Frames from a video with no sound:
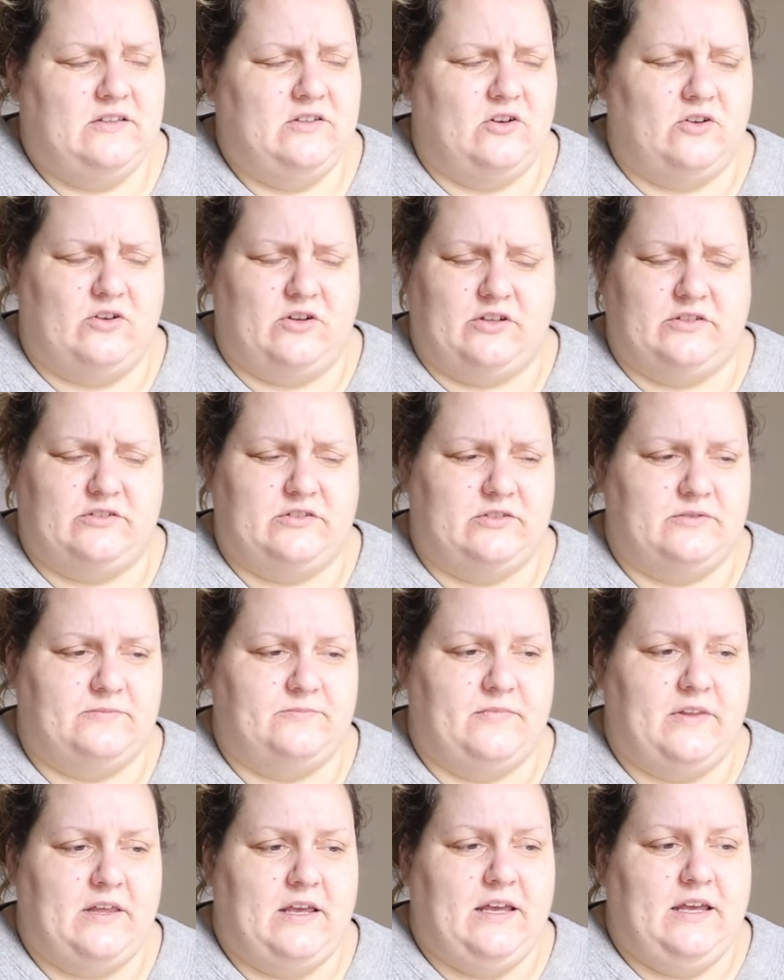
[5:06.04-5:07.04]
no good,
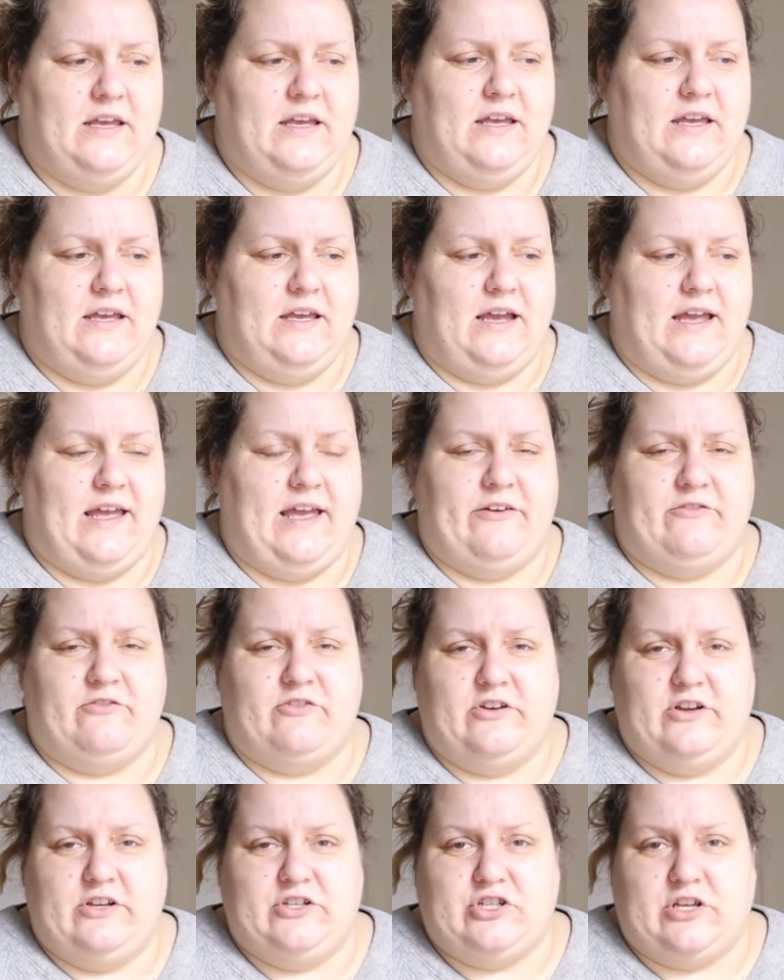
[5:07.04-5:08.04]

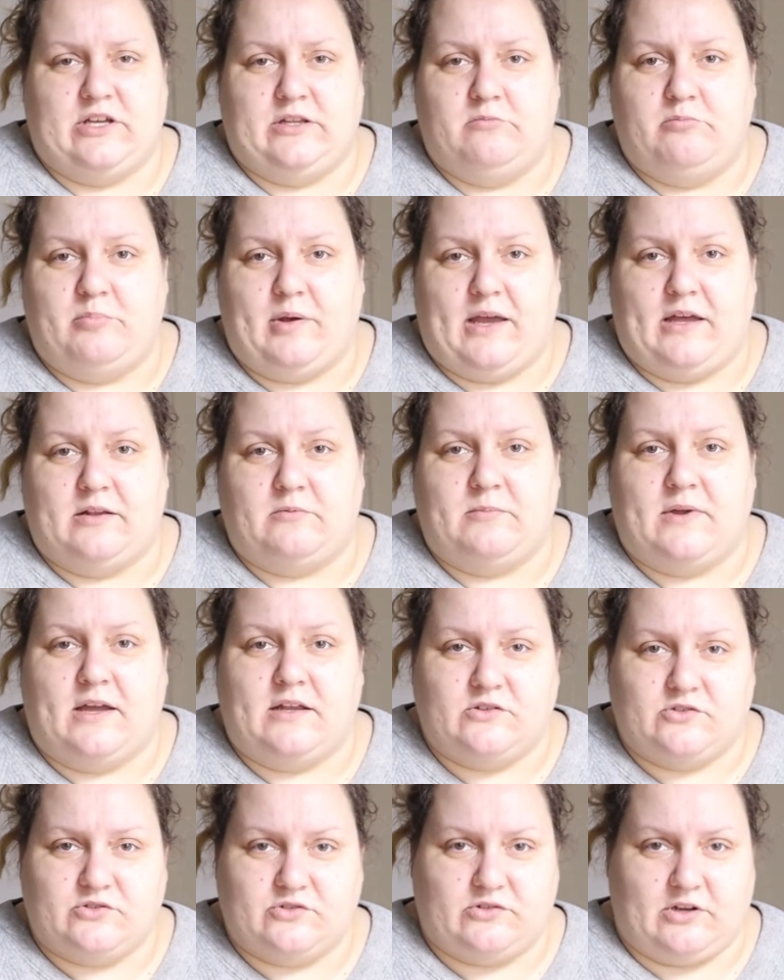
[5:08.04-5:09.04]
average and bad
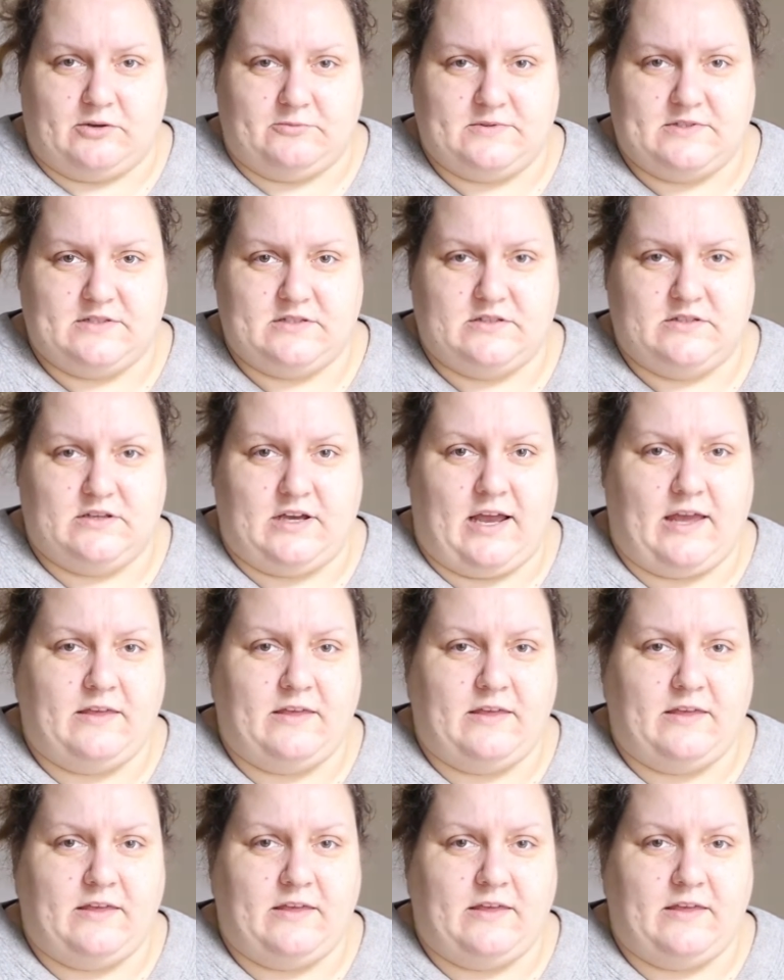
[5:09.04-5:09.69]
manuscripts.